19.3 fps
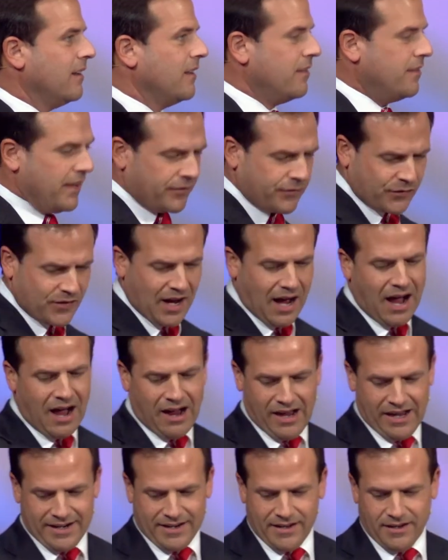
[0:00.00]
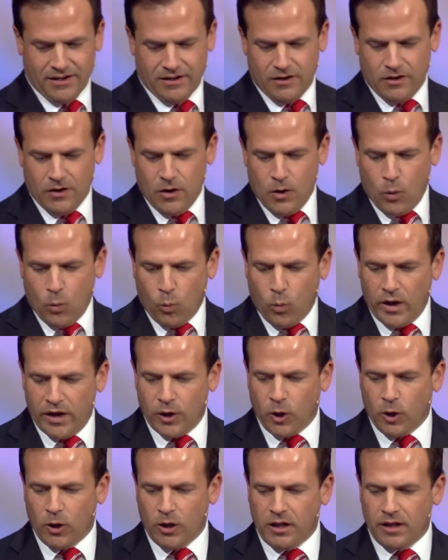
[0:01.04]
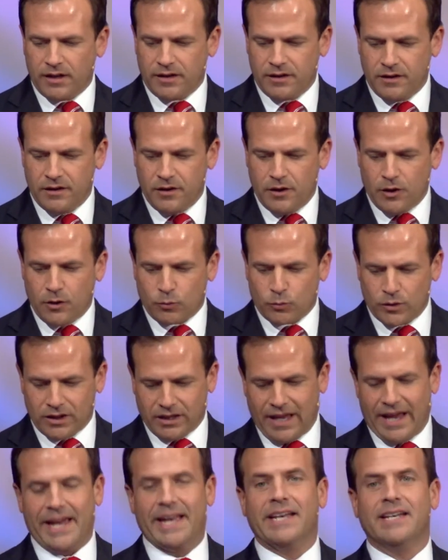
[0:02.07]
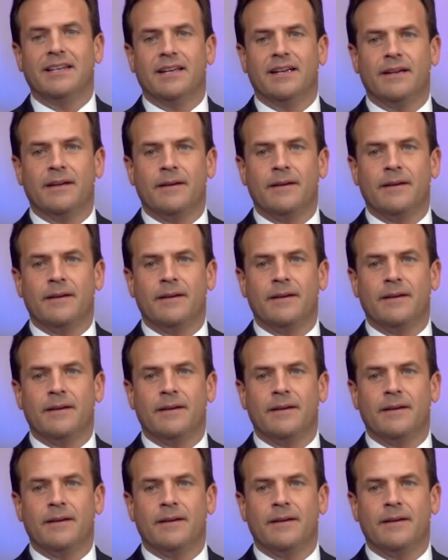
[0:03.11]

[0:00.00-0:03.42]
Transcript: this God will relent.